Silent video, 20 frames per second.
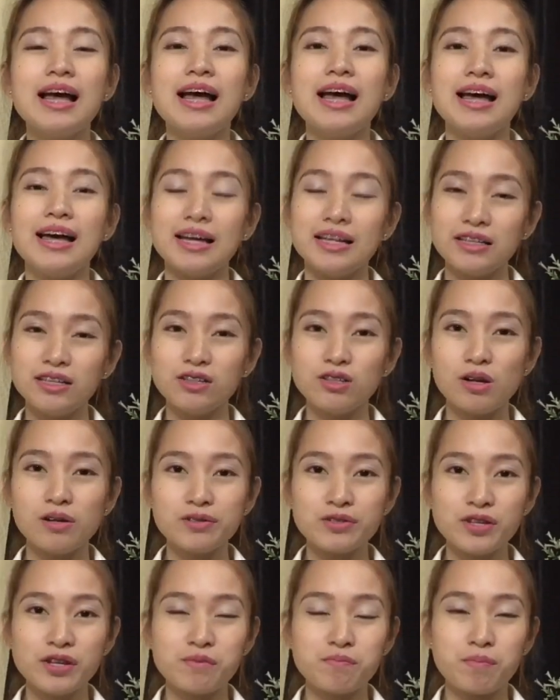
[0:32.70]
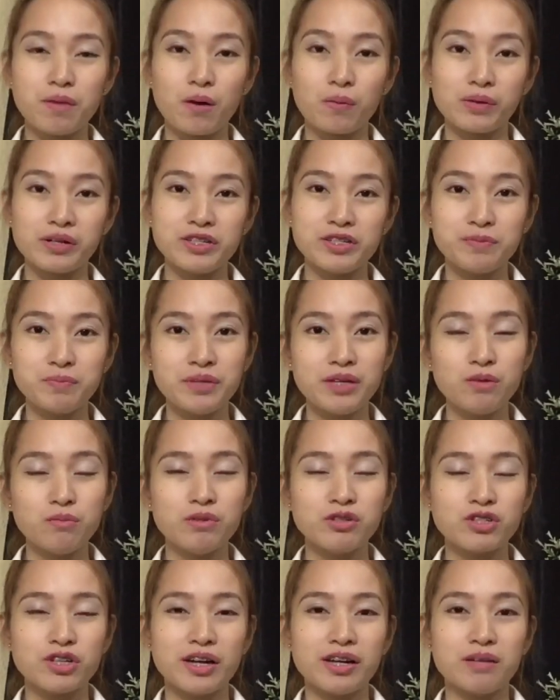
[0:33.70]
and it also empowers me,
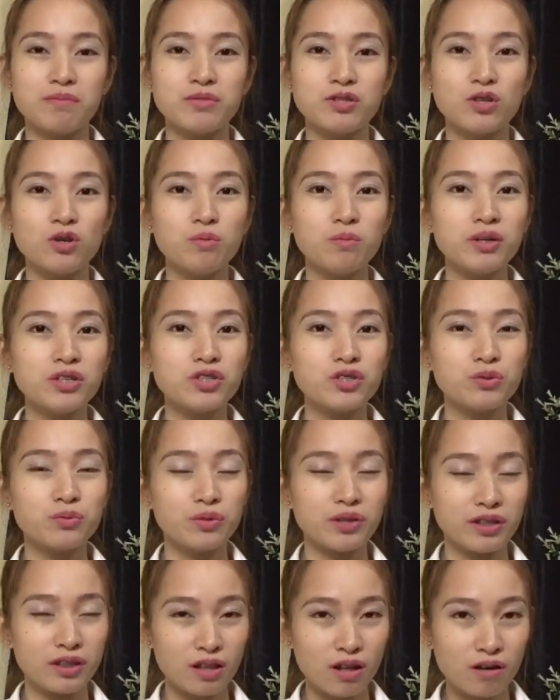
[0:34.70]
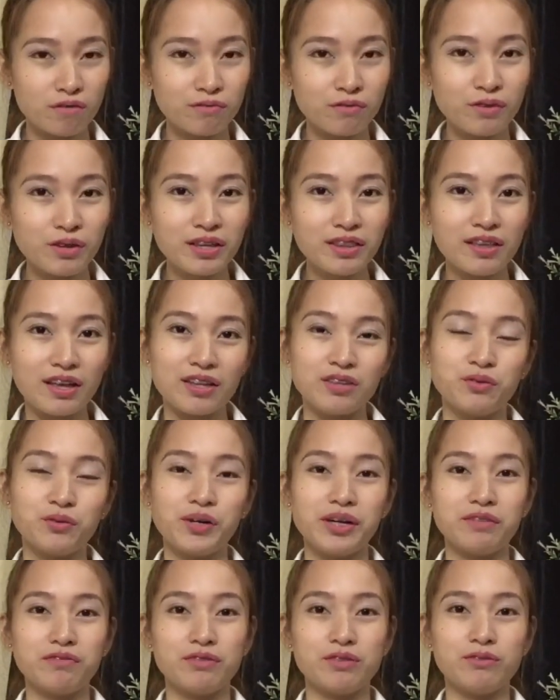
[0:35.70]
which I am so much in love with and
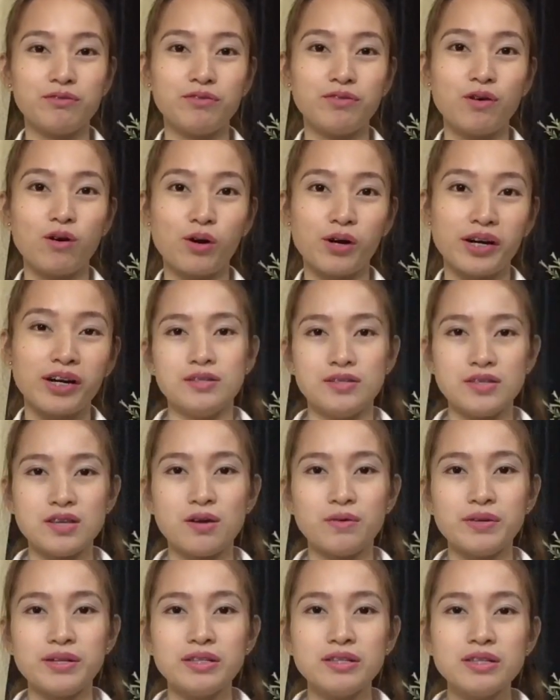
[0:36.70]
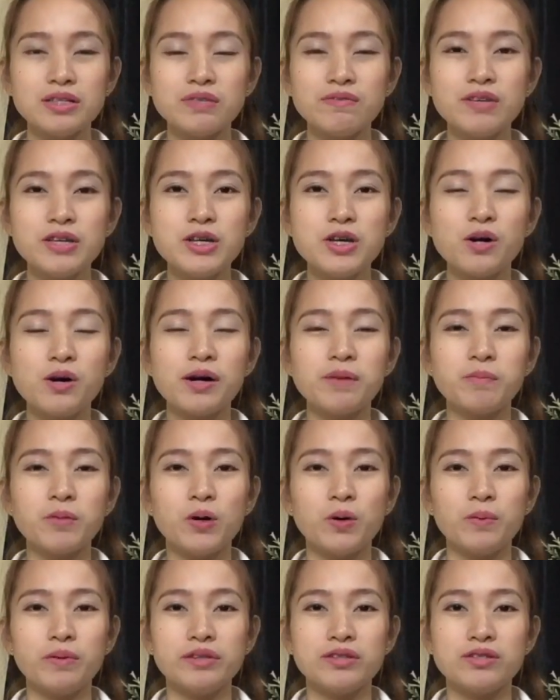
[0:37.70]
grateful for. So in this video, I'm
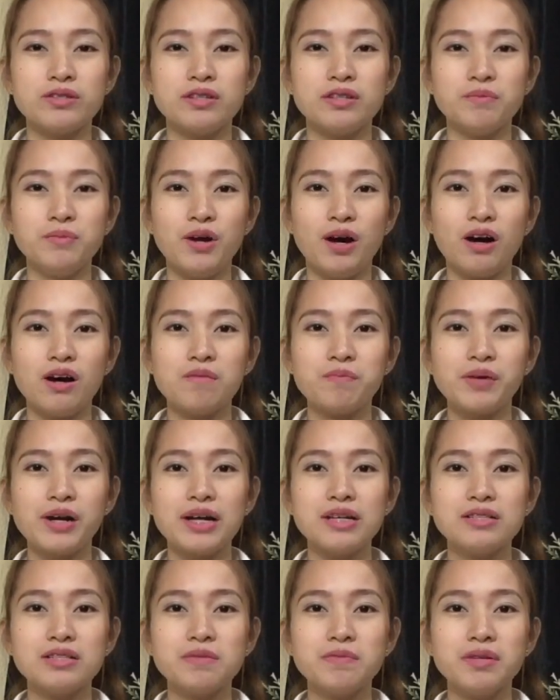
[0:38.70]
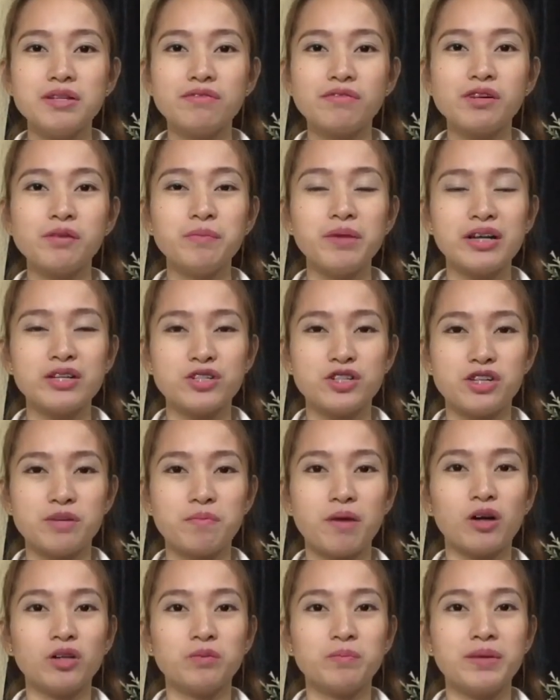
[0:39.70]
going to give you a comprehensive information
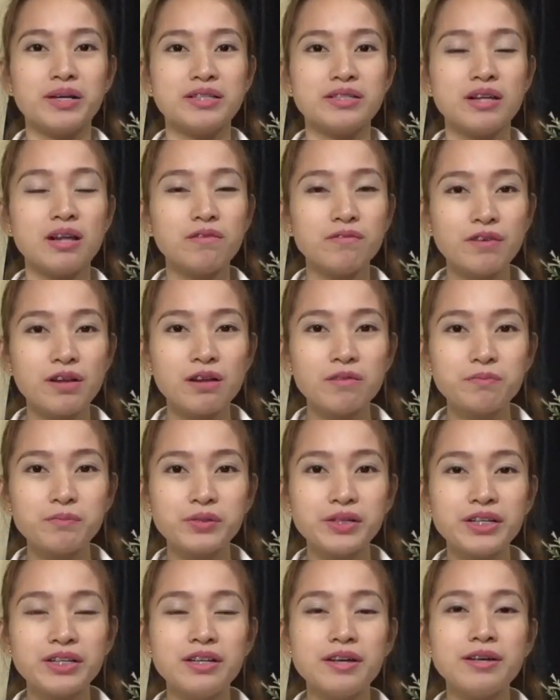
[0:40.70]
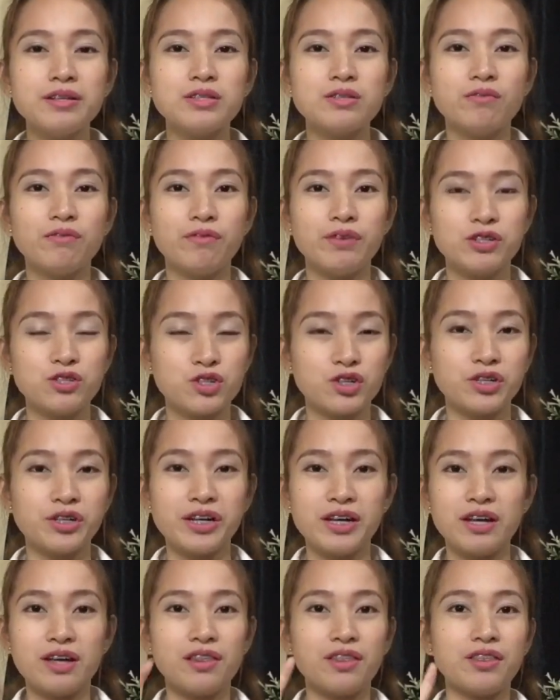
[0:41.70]
about my self-help readings
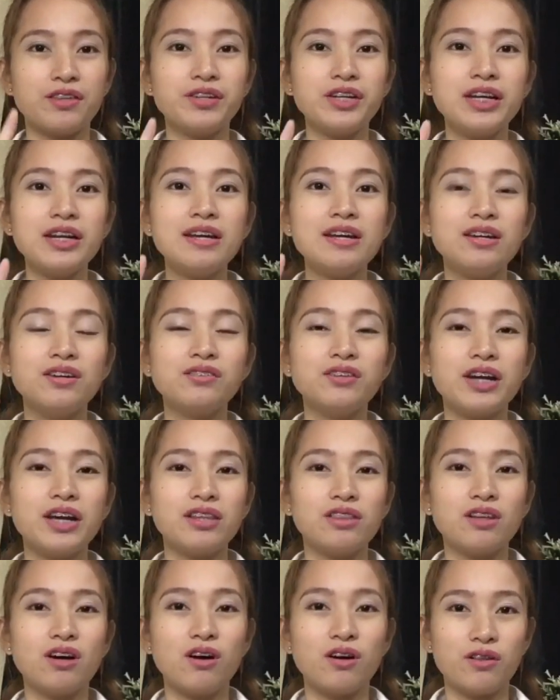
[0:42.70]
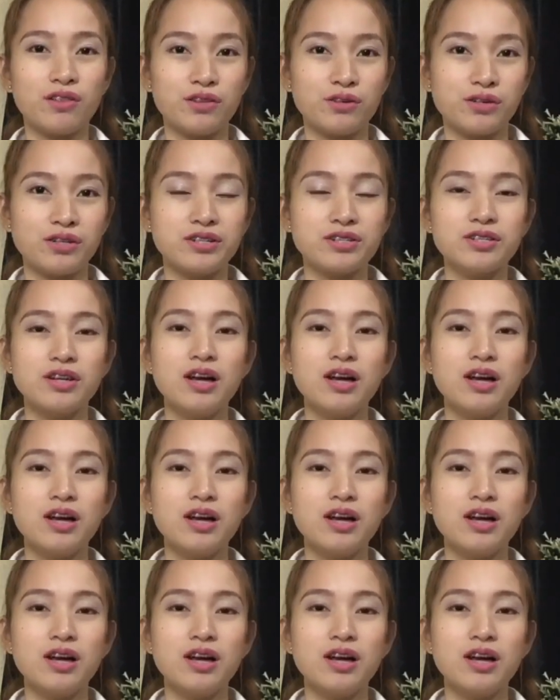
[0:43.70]
featuring 3 great authors.